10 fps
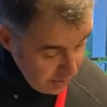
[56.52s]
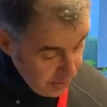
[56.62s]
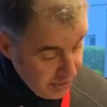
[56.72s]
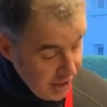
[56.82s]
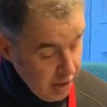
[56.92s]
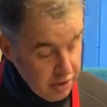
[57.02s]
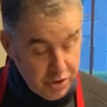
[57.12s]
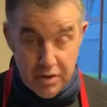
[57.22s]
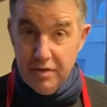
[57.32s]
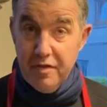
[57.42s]

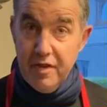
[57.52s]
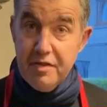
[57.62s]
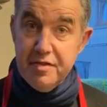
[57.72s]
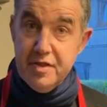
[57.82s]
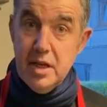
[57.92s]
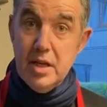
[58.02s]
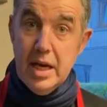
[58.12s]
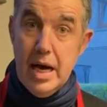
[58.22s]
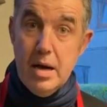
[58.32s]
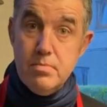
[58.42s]
350
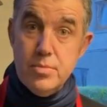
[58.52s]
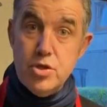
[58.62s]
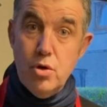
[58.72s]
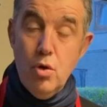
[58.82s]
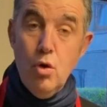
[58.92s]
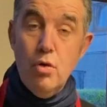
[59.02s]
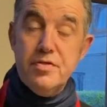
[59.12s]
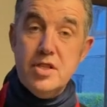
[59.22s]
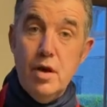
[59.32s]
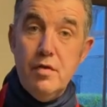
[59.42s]
grams of
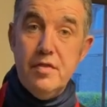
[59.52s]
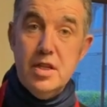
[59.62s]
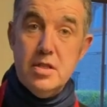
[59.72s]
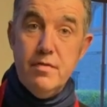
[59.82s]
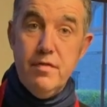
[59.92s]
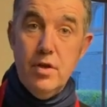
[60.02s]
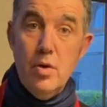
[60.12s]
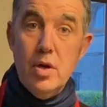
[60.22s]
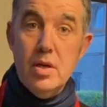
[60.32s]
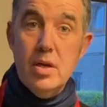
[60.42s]
self-raising
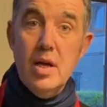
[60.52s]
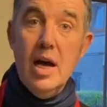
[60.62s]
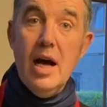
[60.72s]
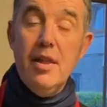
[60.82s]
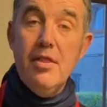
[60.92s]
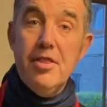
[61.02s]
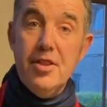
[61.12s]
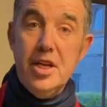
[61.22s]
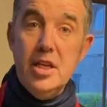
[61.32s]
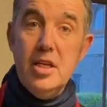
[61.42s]
flour and
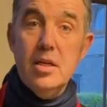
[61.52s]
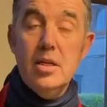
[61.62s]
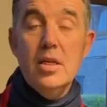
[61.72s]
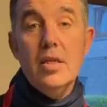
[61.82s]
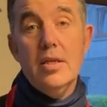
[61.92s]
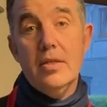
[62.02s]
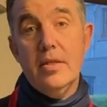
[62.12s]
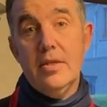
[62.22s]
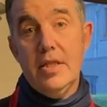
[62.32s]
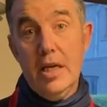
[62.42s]
3
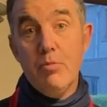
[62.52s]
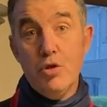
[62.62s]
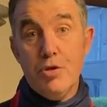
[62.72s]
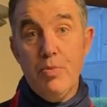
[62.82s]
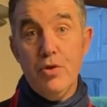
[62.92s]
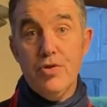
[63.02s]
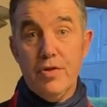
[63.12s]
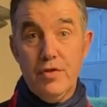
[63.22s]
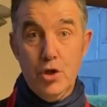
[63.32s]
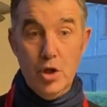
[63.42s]
tablespoons
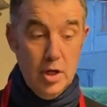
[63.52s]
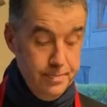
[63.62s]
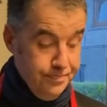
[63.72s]
of sugar.